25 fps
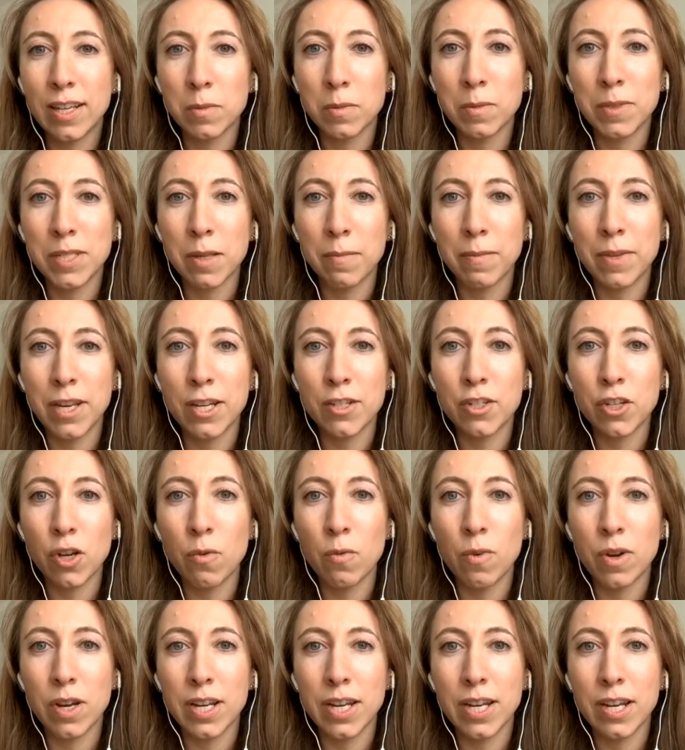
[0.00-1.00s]
something I don't
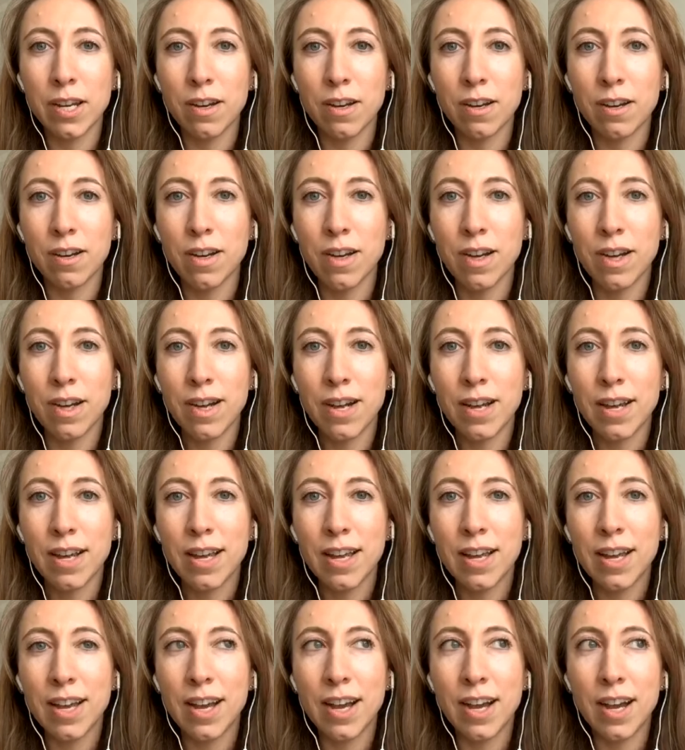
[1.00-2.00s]
want to hear,
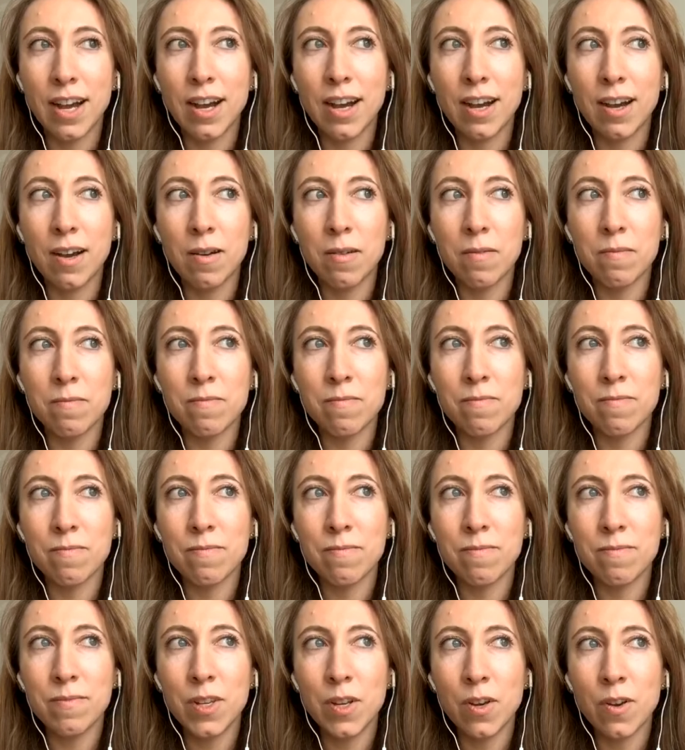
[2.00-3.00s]
um,
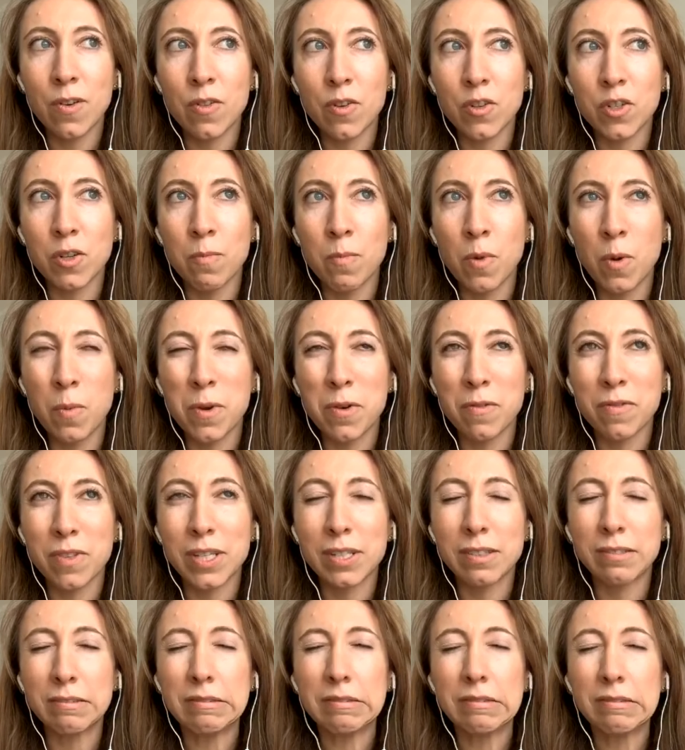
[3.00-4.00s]
you know, there's a moment of
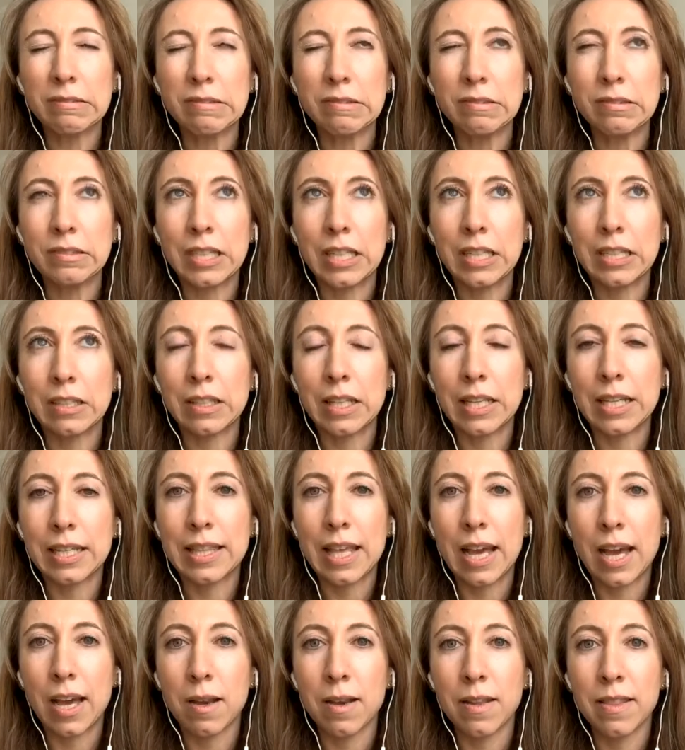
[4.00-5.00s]
like, oh, I don't like
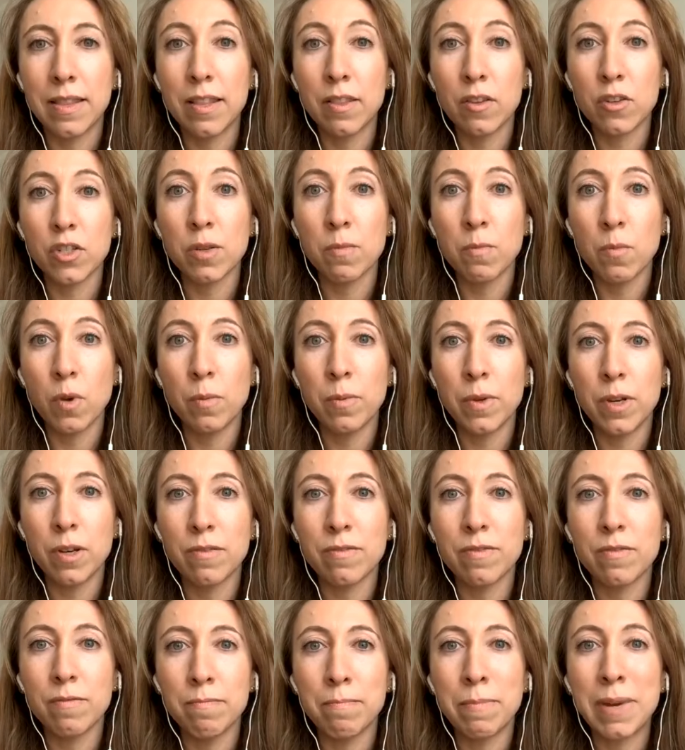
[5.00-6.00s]
that. And then there's a moment of,
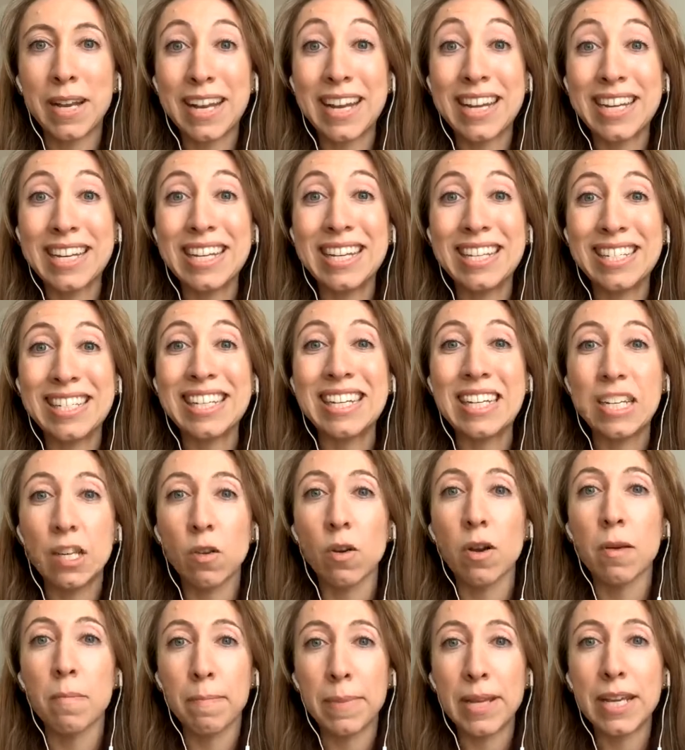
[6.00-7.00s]
but I need to
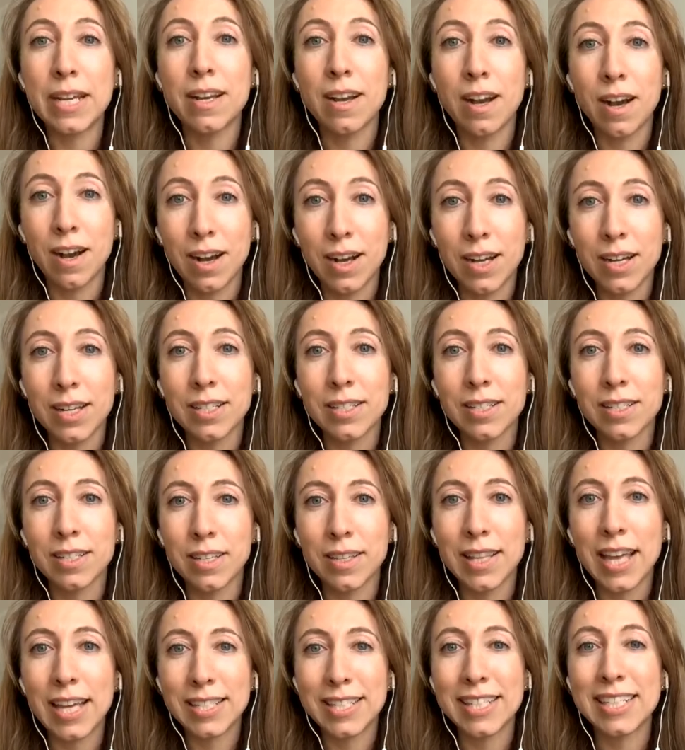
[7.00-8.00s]
hear it because
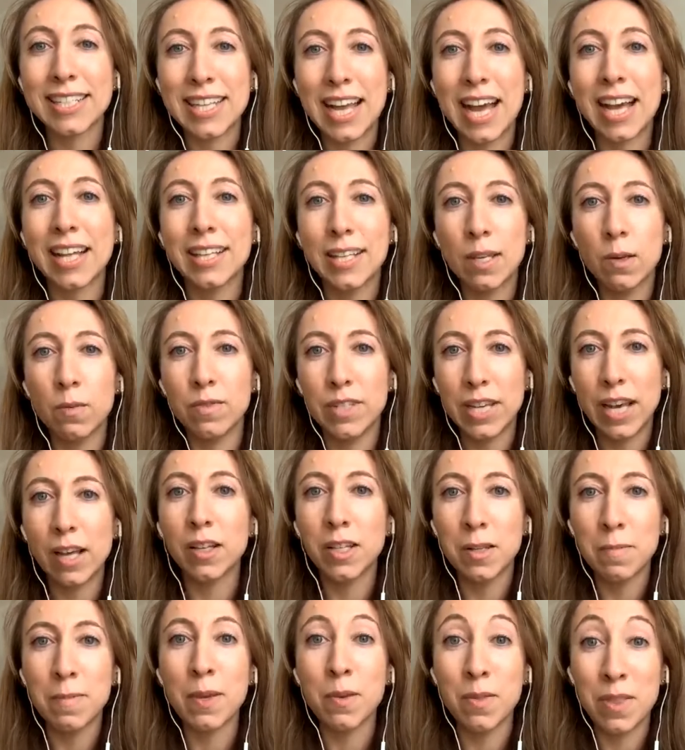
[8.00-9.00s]
that's exactly
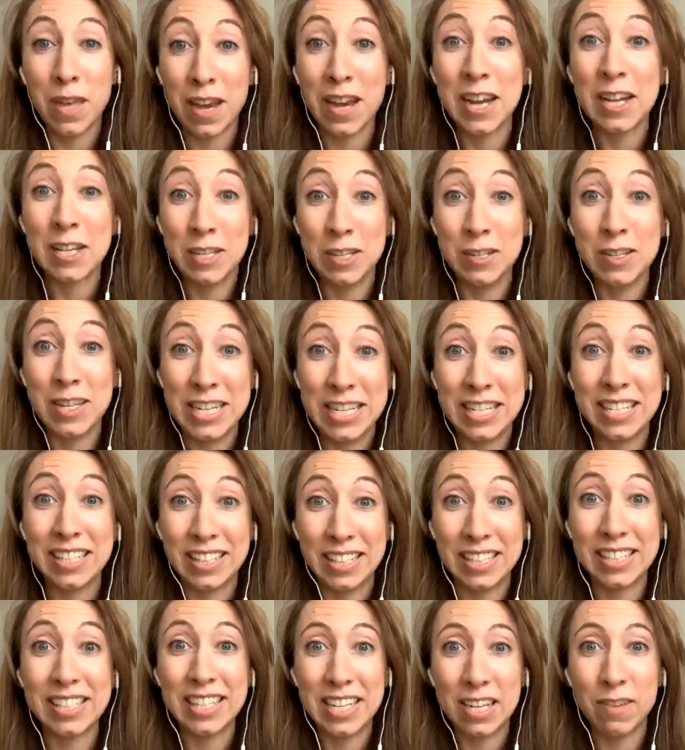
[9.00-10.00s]
telling me that I need to
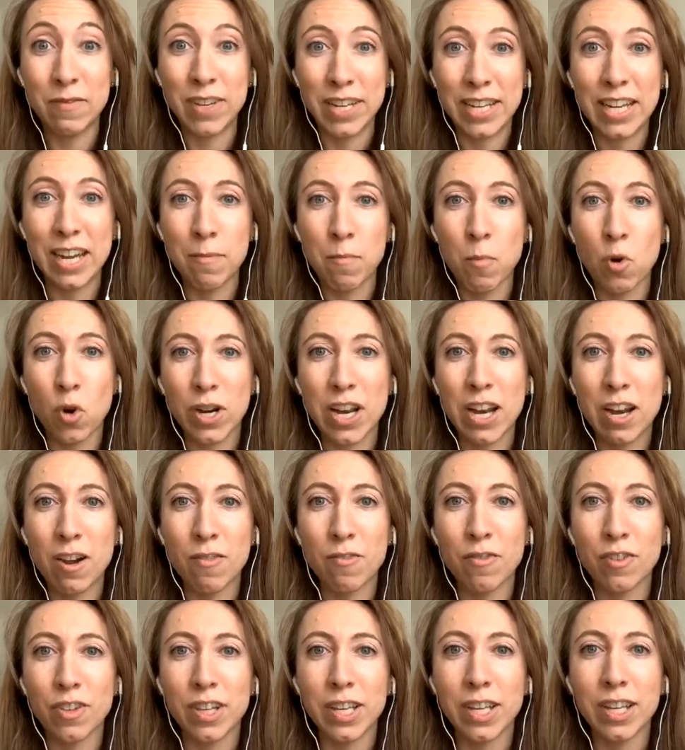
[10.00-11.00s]
listen even more
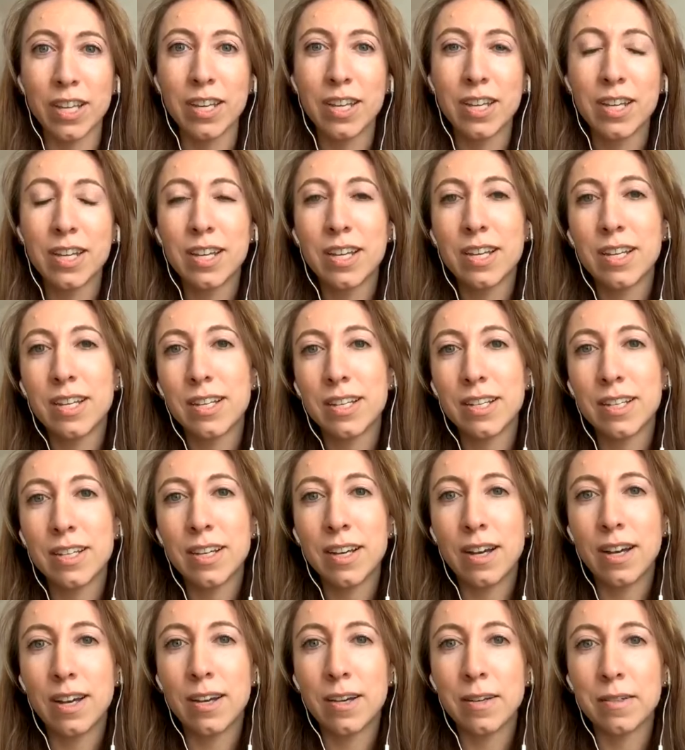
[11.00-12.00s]
carefully.
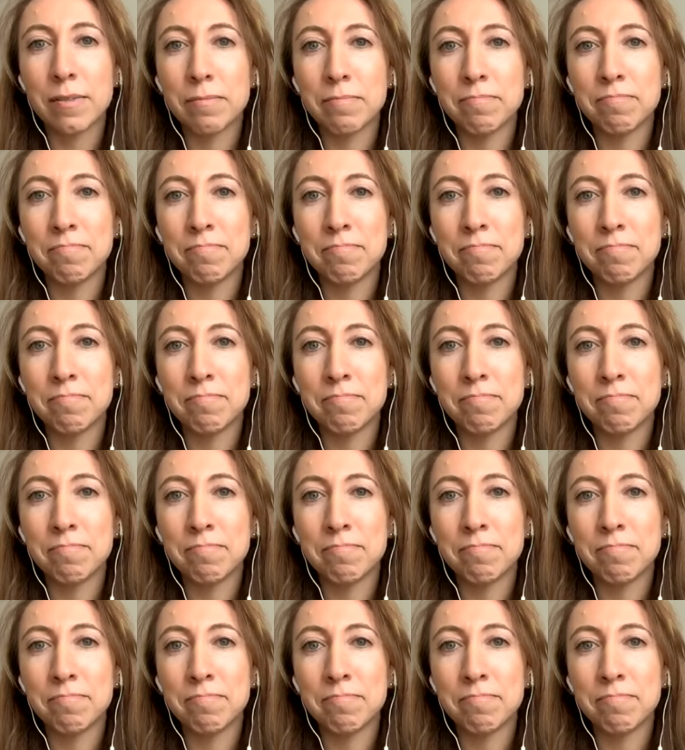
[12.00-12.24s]
Um,